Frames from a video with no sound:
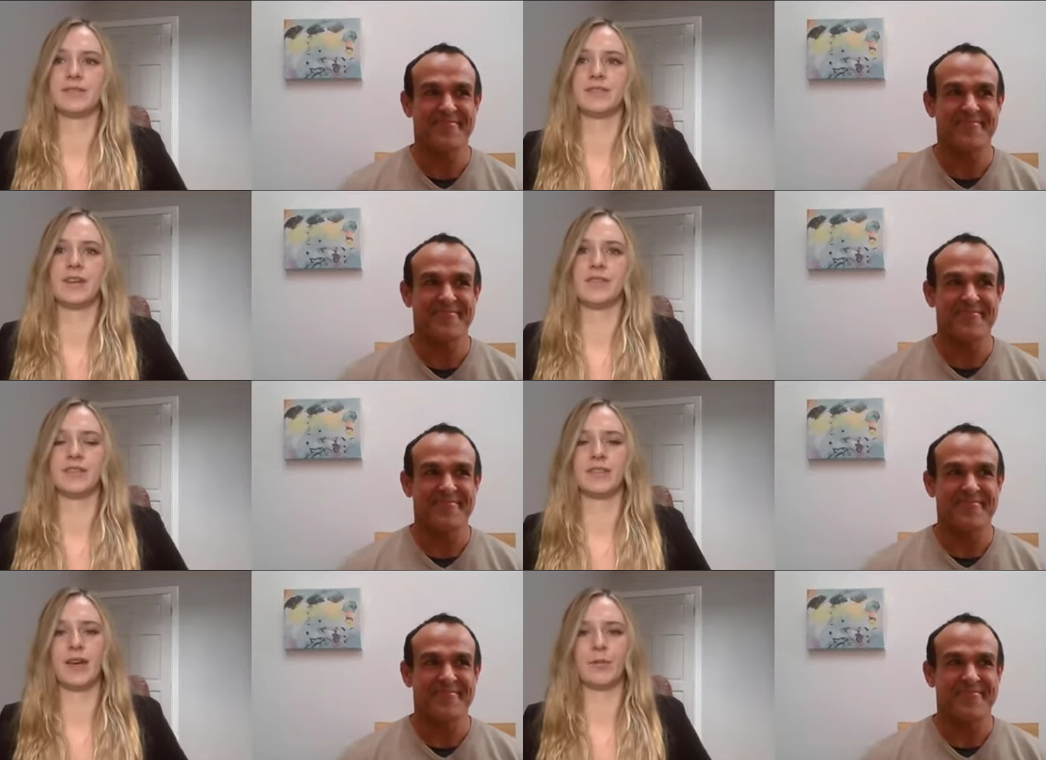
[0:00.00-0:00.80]
Speaker 1: delve
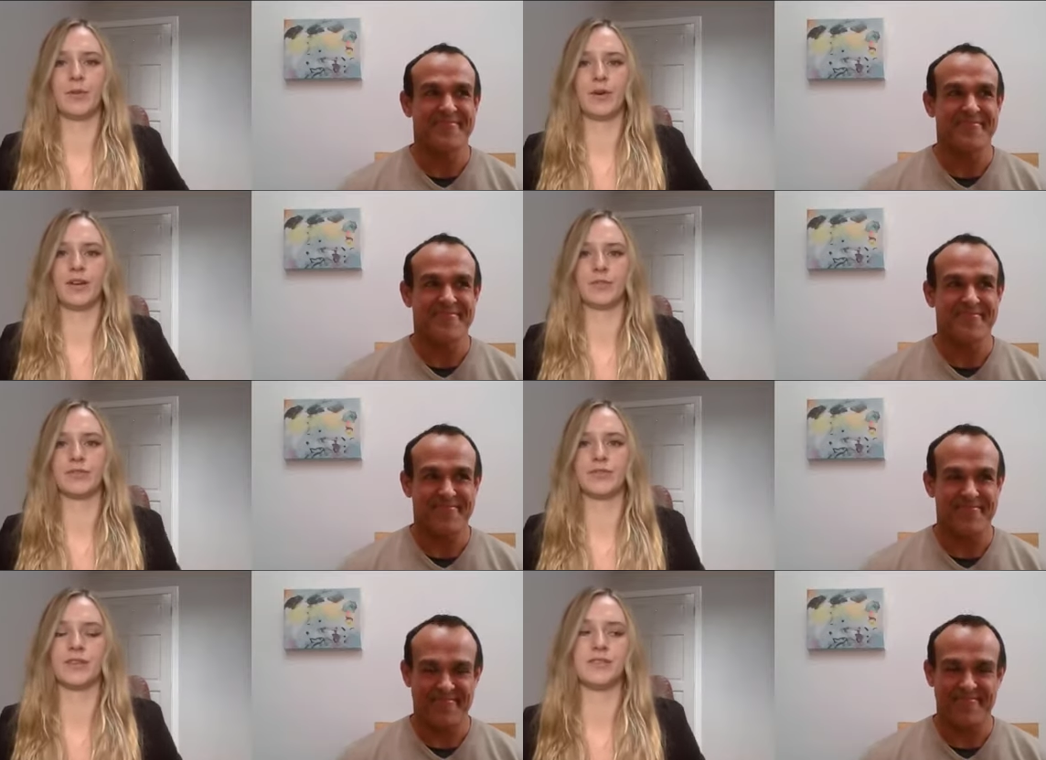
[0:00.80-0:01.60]
into that more and have been
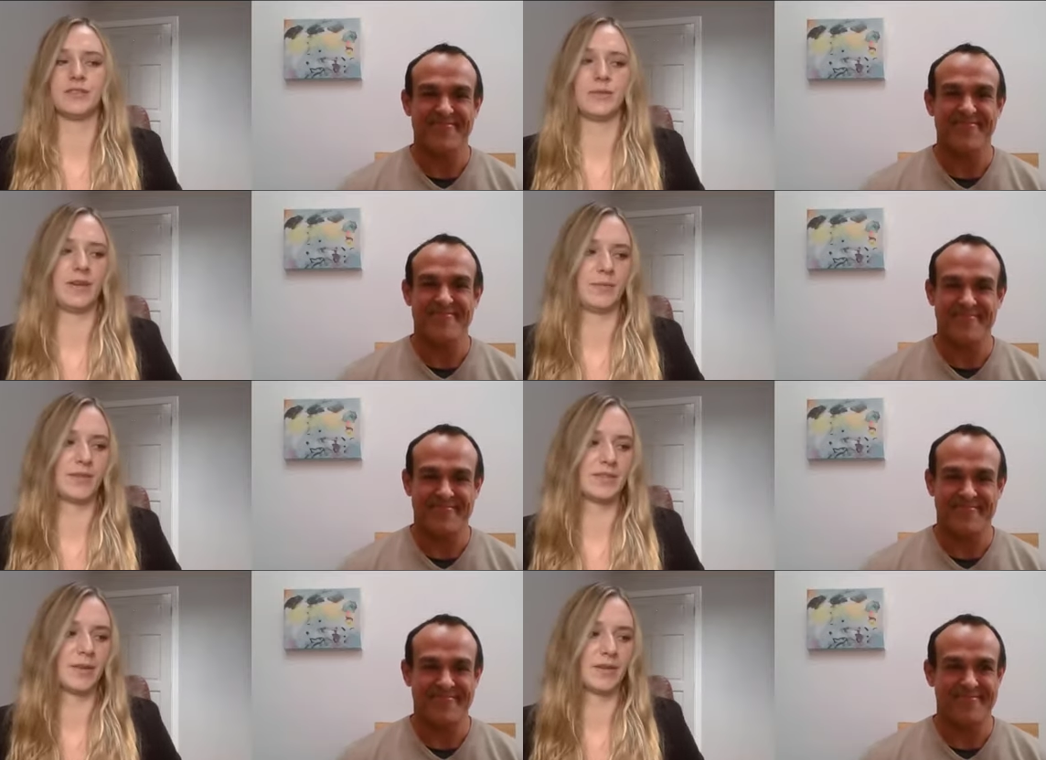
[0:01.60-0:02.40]
trying to in
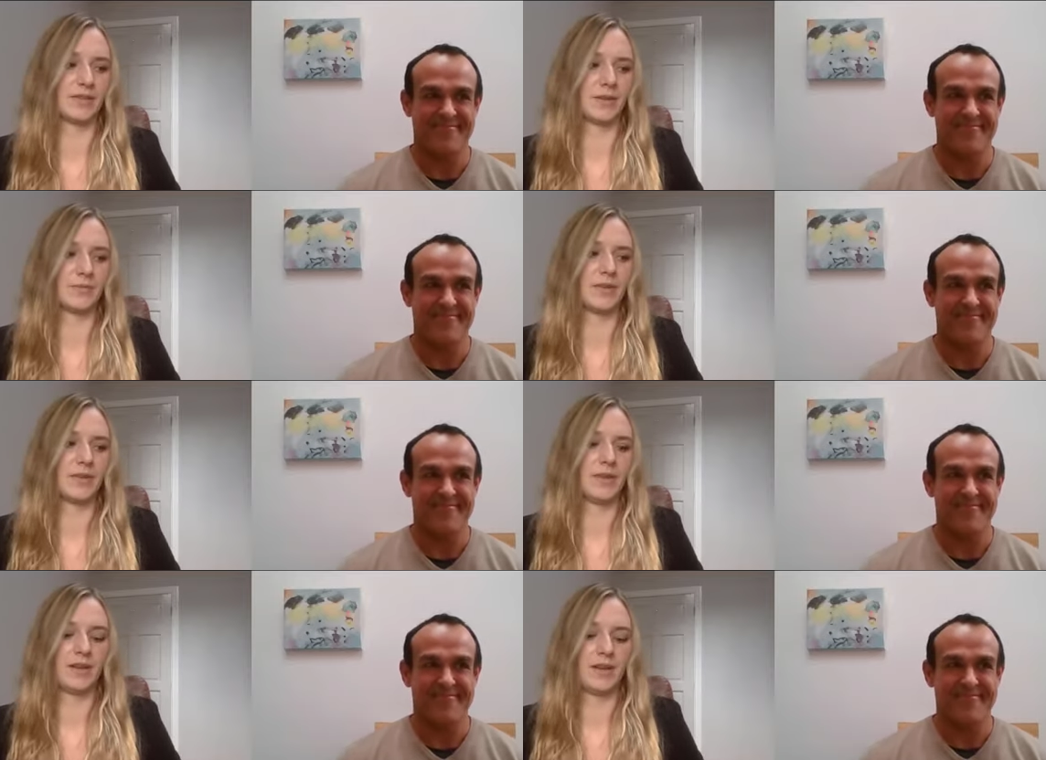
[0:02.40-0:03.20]
my spare time.
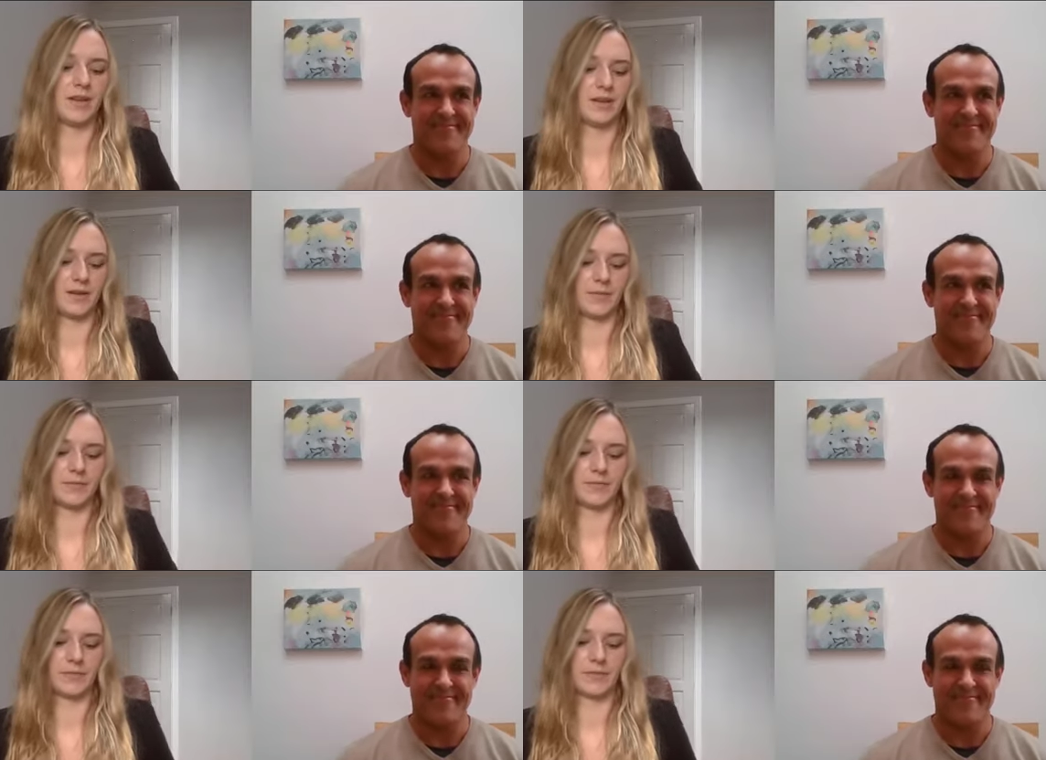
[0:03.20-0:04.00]

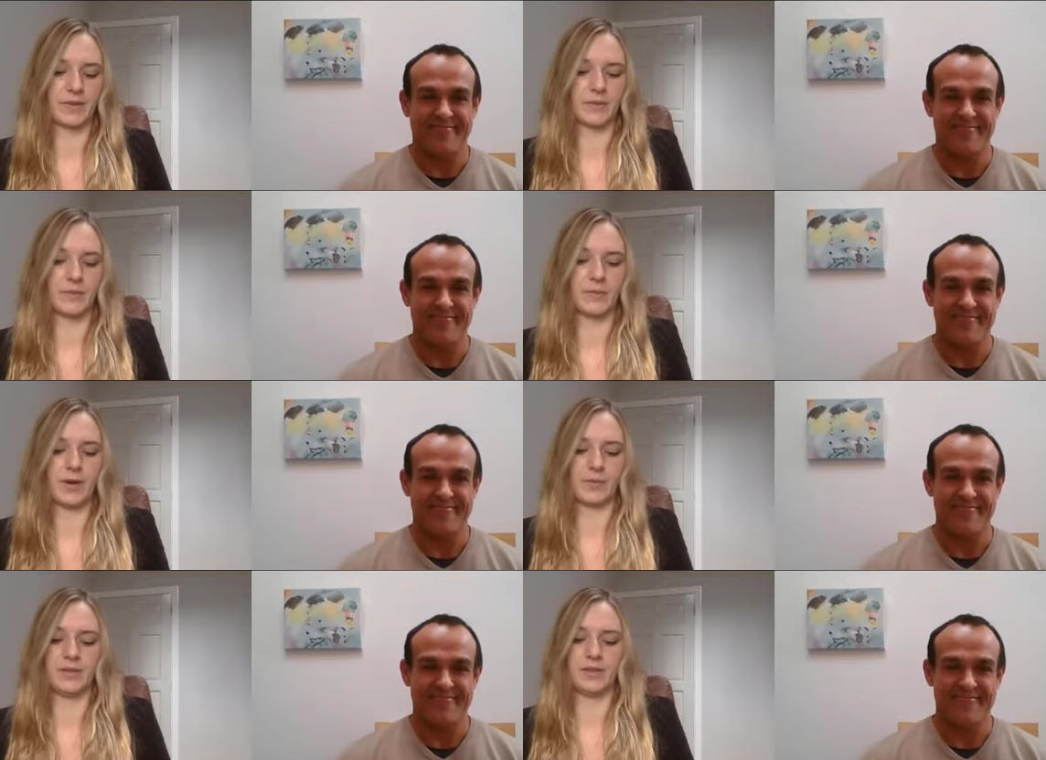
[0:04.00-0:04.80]
Um,
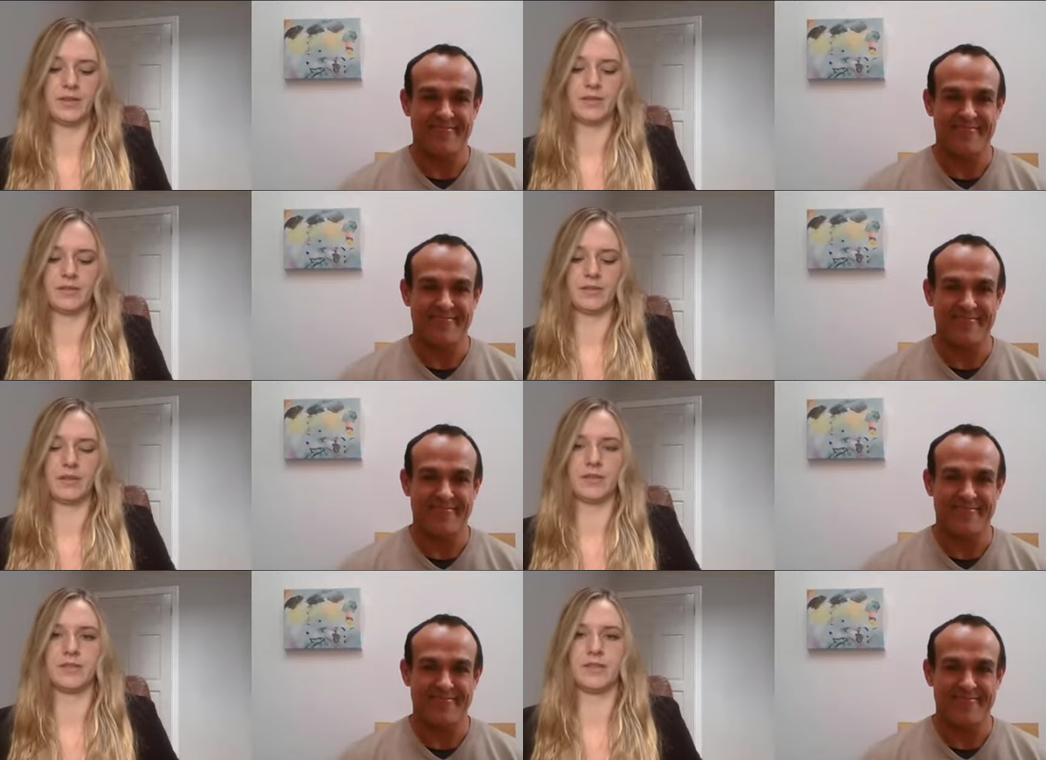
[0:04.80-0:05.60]
probably
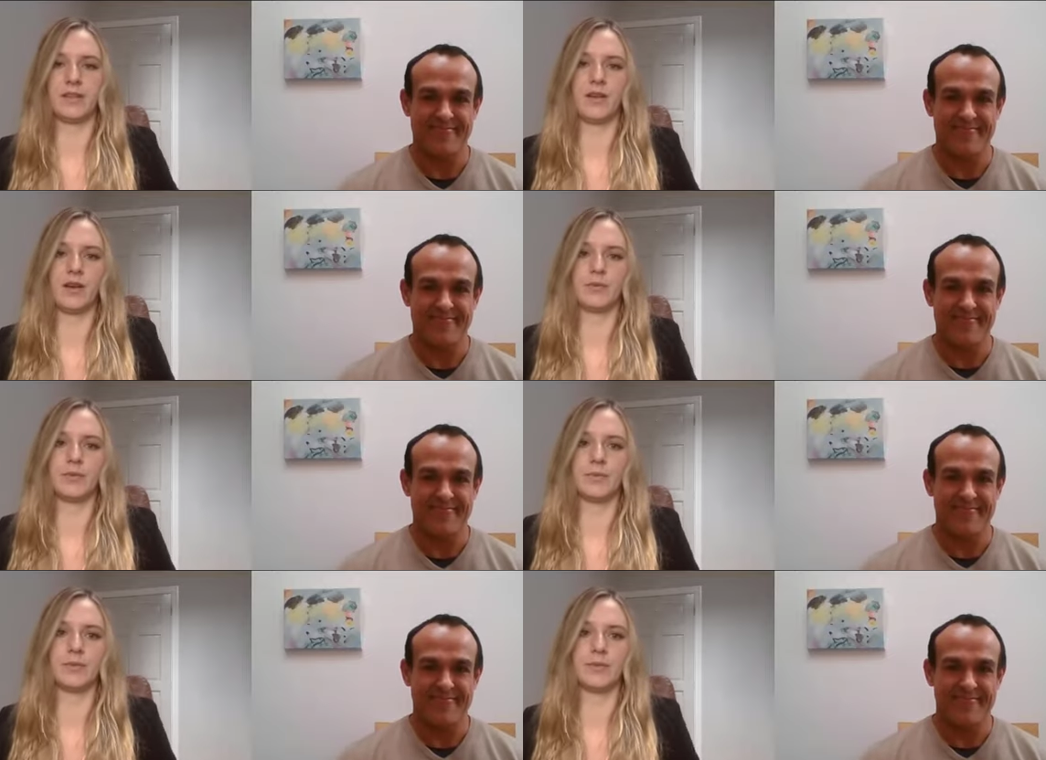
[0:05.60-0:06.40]
Irvin
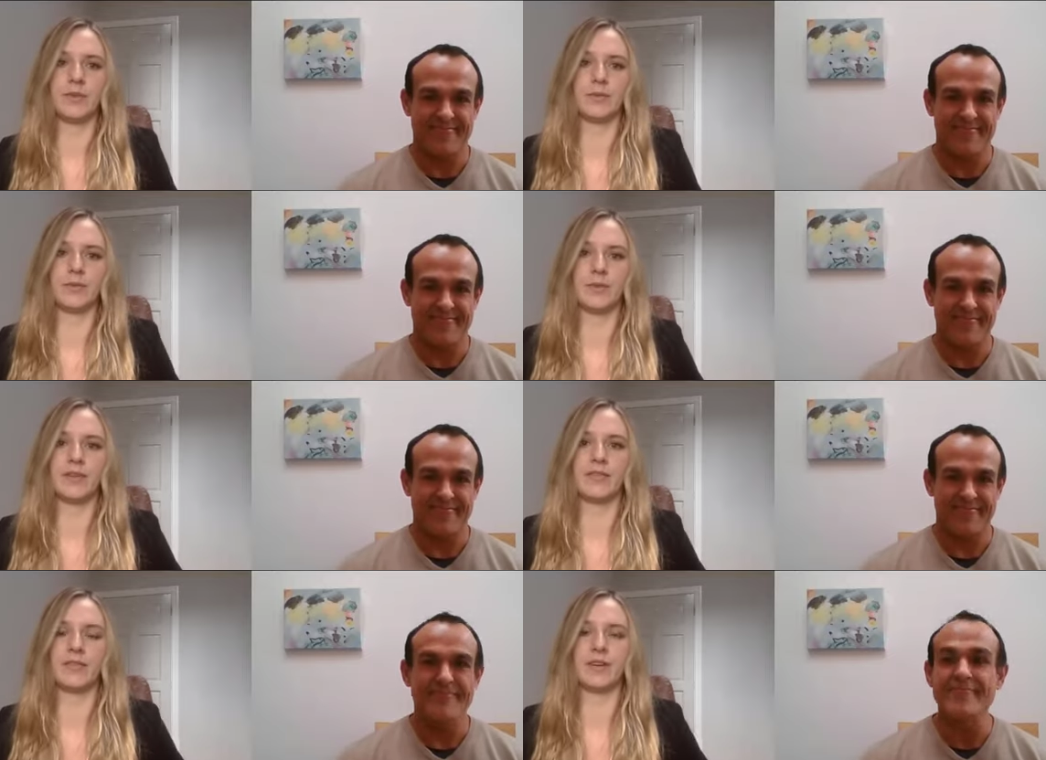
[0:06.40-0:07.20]
Yalom would be one of
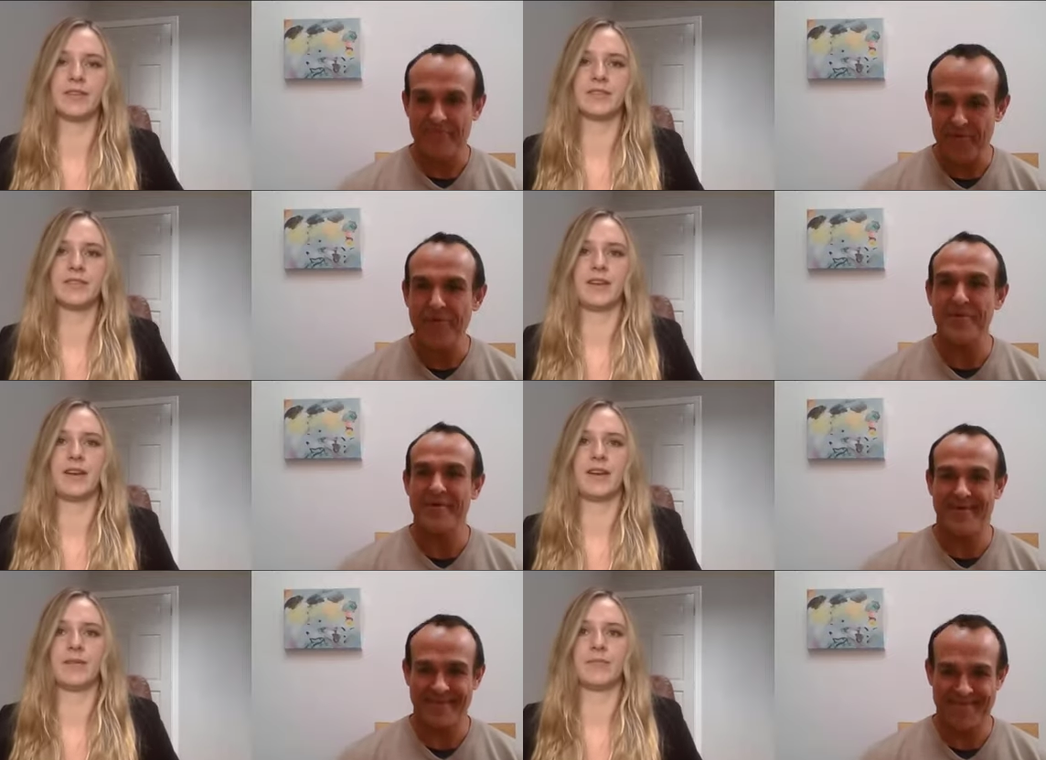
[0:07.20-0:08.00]
my favorites.
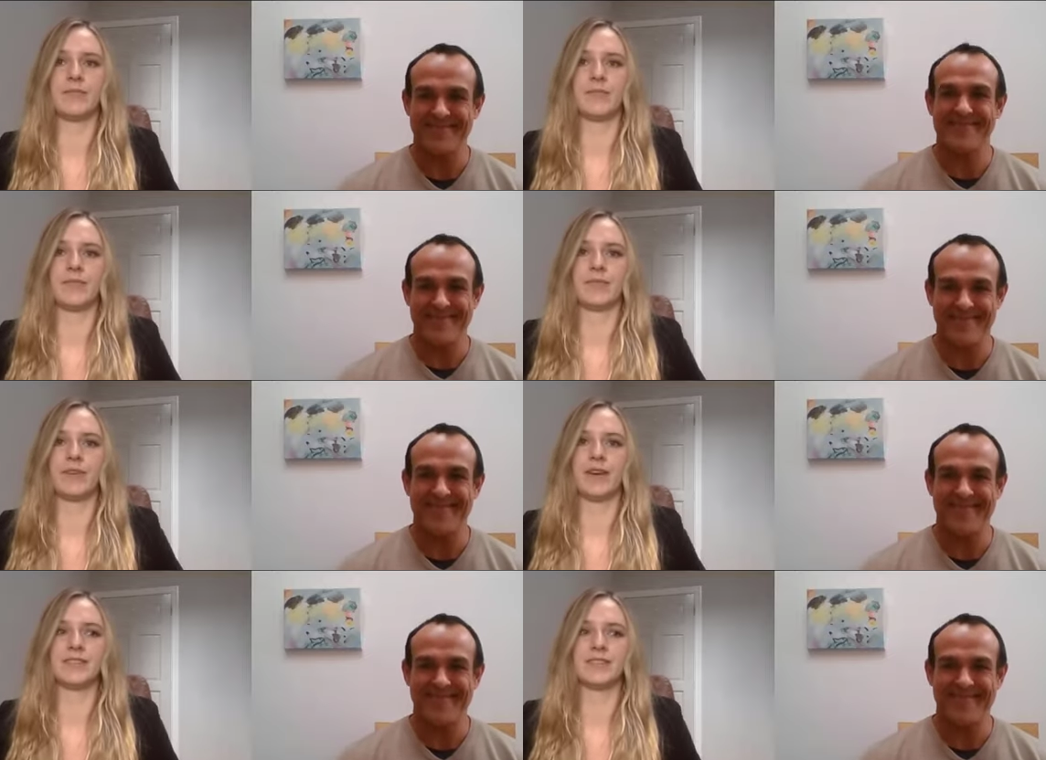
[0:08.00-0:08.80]
Um,
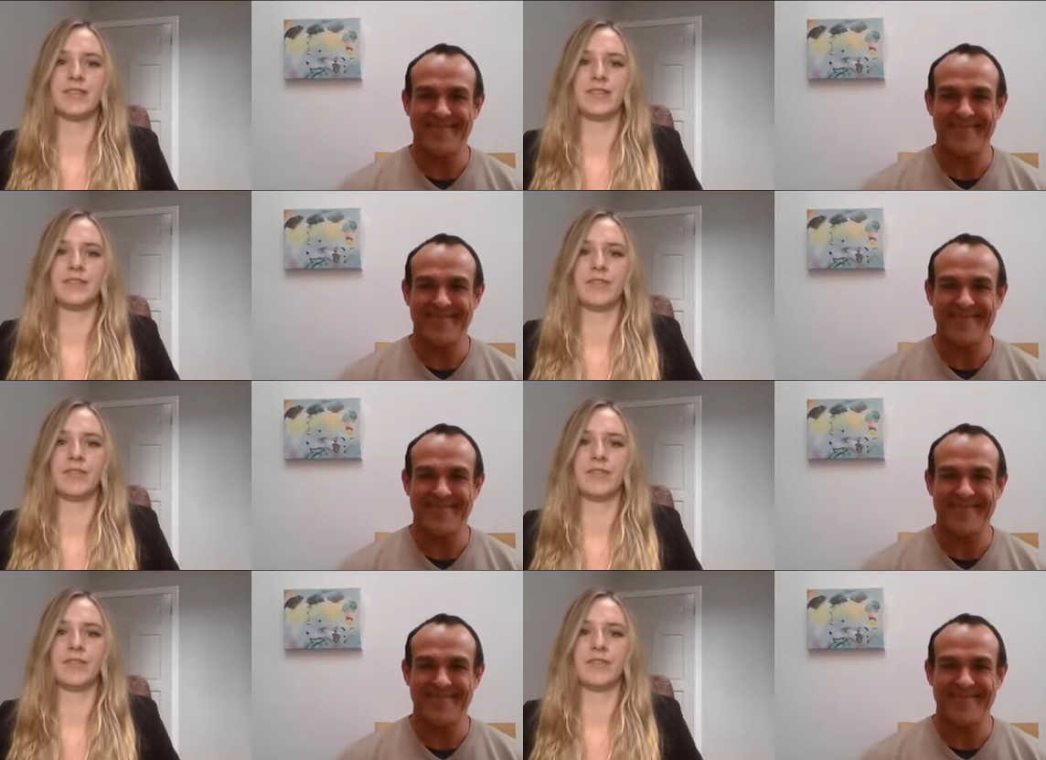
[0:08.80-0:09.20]
I just think he's